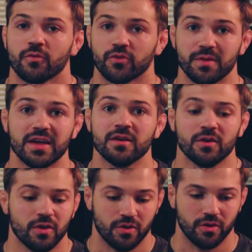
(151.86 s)
For
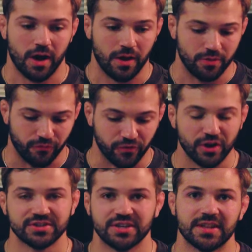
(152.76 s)
me, the
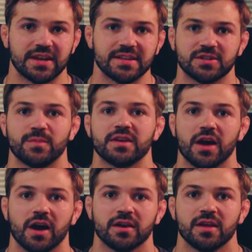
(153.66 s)
first thing that needs to be
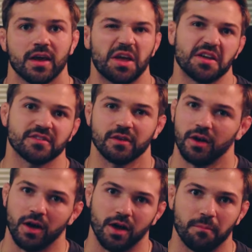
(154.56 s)
done is
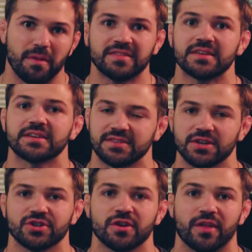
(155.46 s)
make the
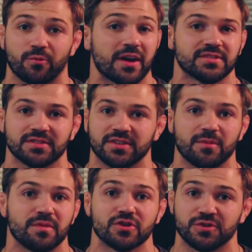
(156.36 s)
decision that wrestling is going
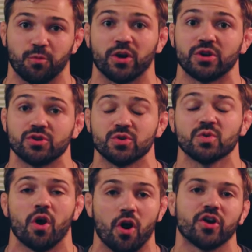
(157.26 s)
to be the sport you
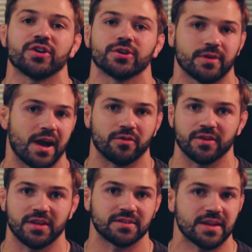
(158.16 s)
do all year
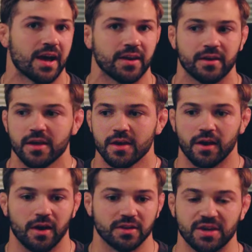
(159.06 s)
round. It's not
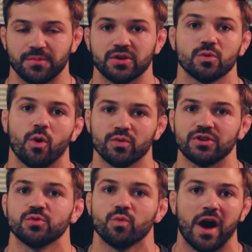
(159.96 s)
something you
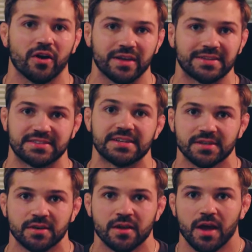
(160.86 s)
only do while in
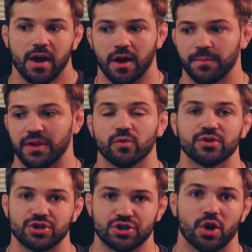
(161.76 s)
season, and
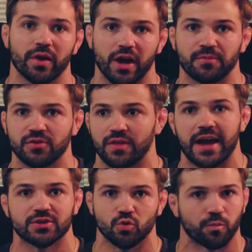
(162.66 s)
only just showing up to the
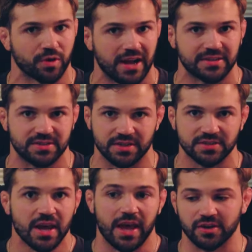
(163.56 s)
high school
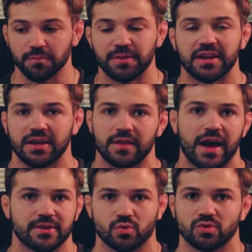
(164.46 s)
practices and competing in the
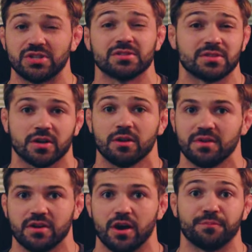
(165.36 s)
high school season is going to
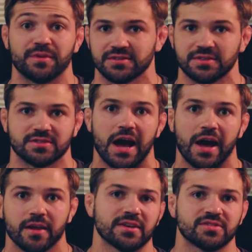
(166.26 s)
be enough, because it's
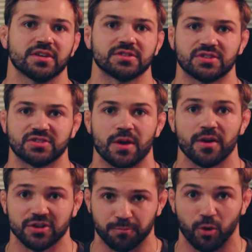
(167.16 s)
not. Wrestling is
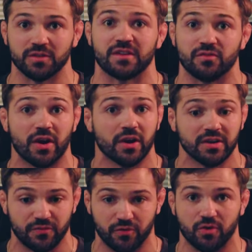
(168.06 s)
a sport that's
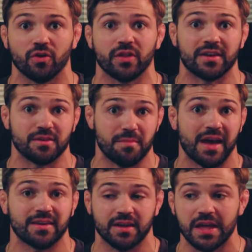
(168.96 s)
very difficult and
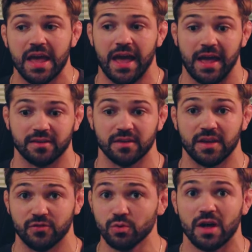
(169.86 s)
demanding, and
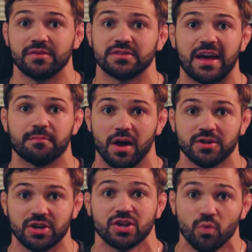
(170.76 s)
if you love it that
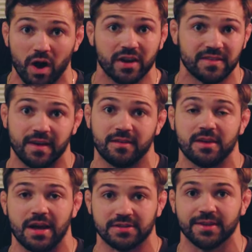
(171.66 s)
much and you want to take it to
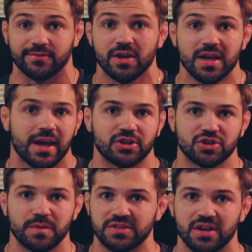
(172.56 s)
the next level, it
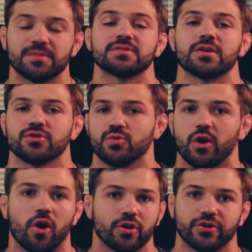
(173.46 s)
should be something that you're
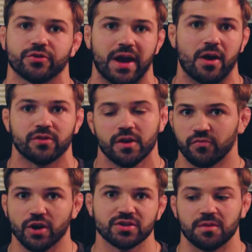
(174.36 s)
doing all year round.
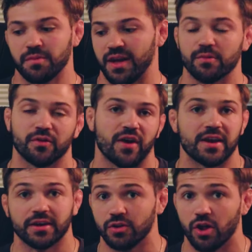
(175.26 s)
First, being able to
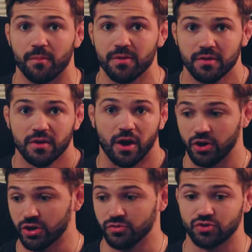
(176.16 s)
find a club, a
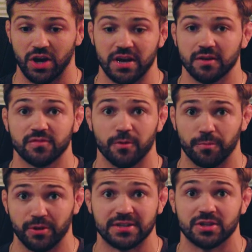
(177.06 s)
good training
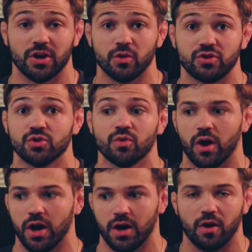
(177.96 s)
place to go to
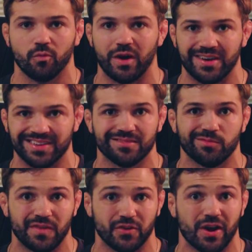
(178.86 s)

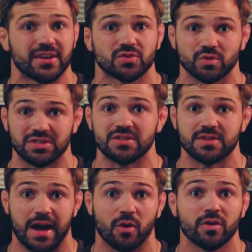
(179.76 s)
when your high school
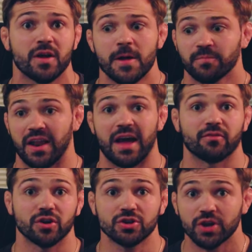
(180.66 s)
season's out, that
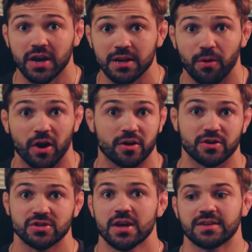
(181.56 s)
have good training
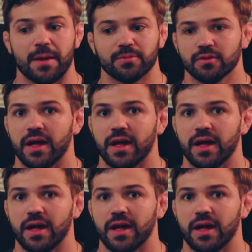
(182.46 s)
partners, top of the